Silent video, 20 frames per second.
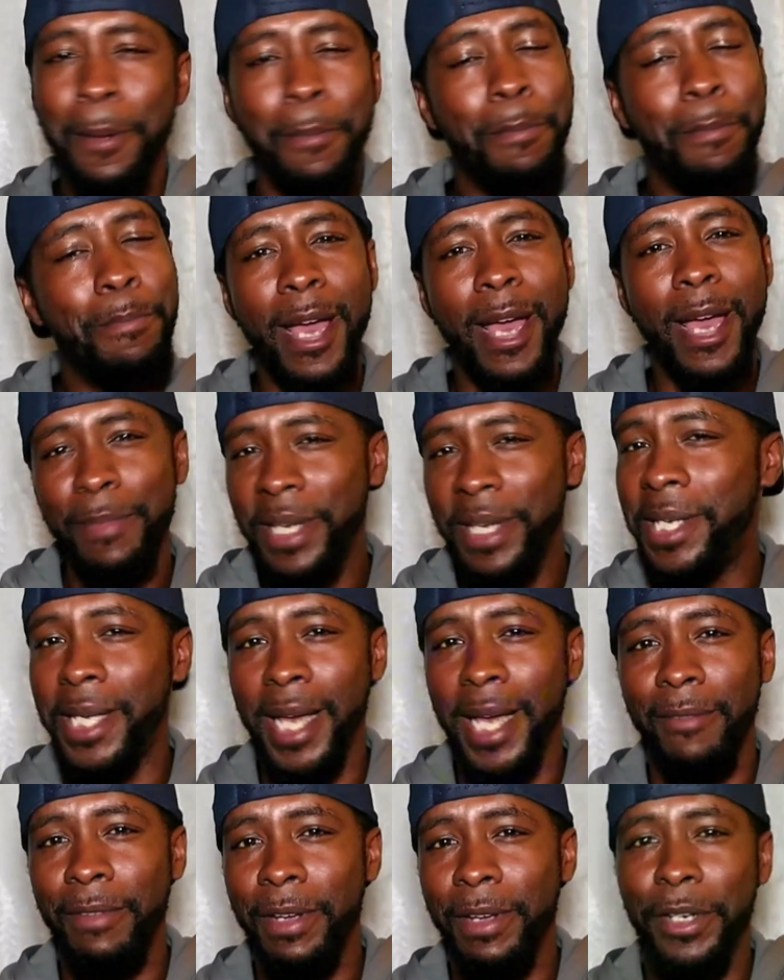Maybe
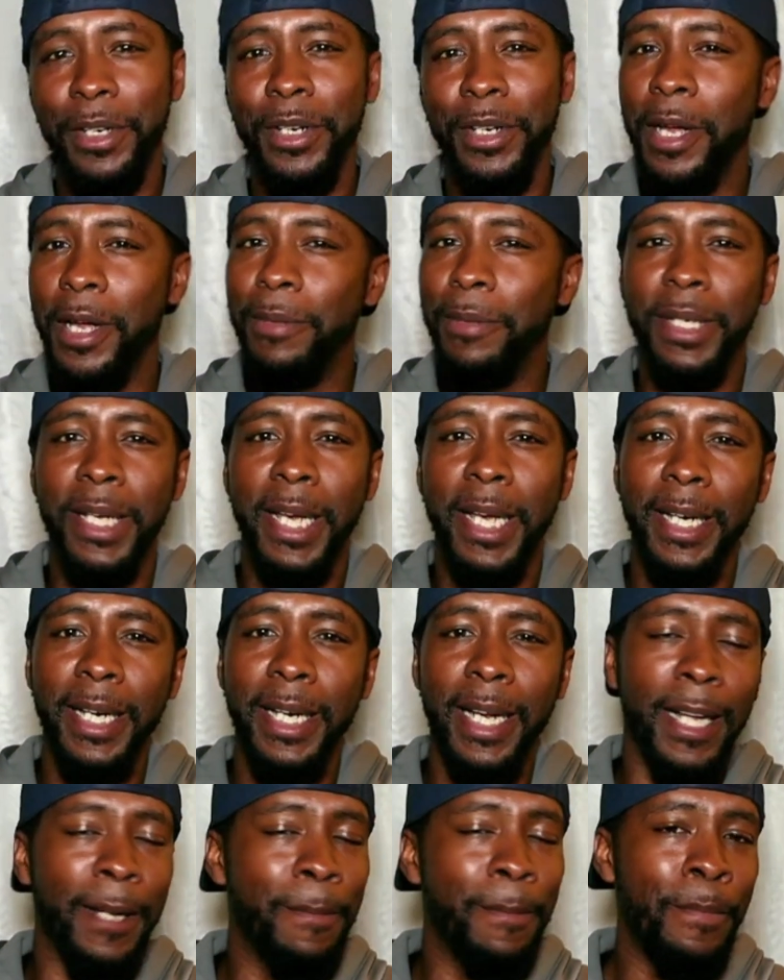7, you know what I'm saying?
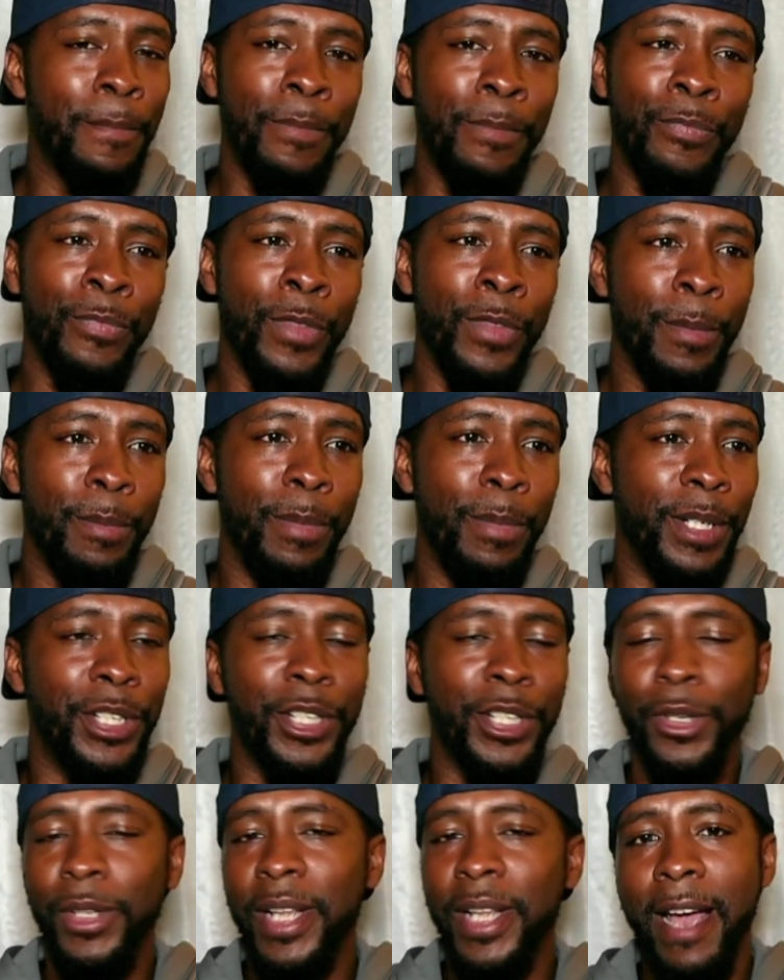Like, but
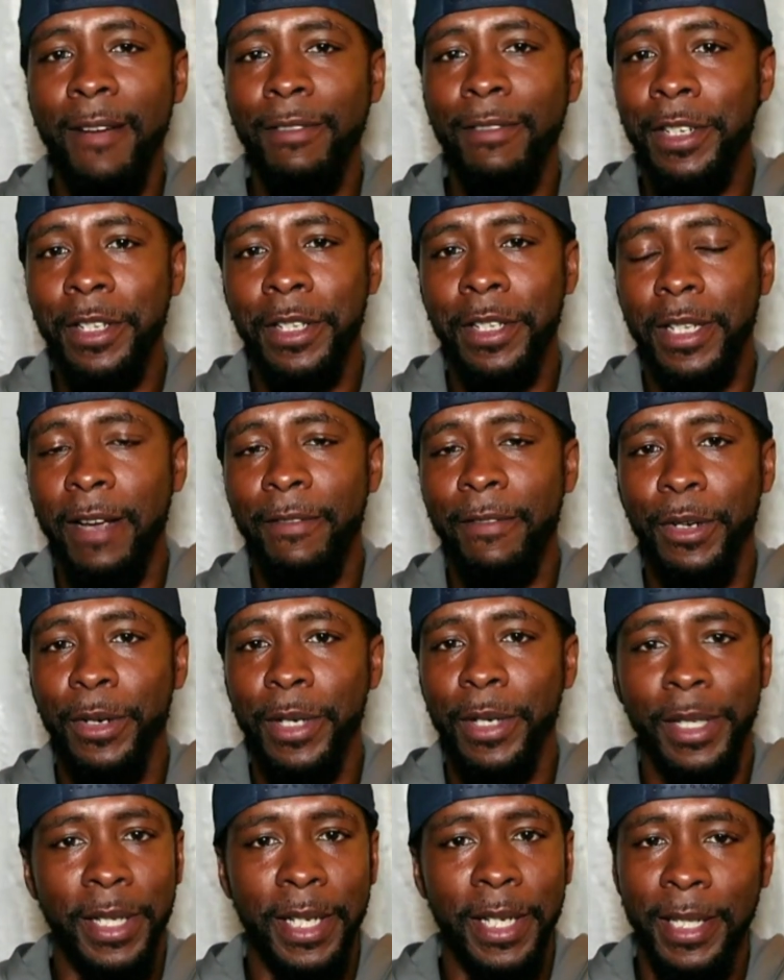she's only averaging 7 on
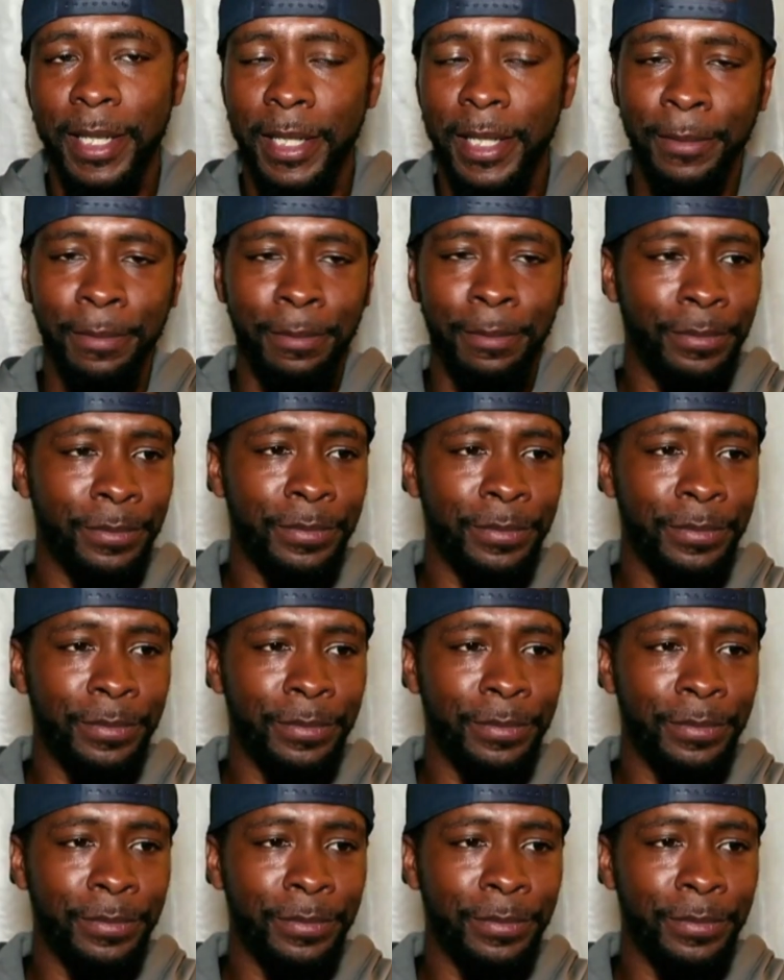the season.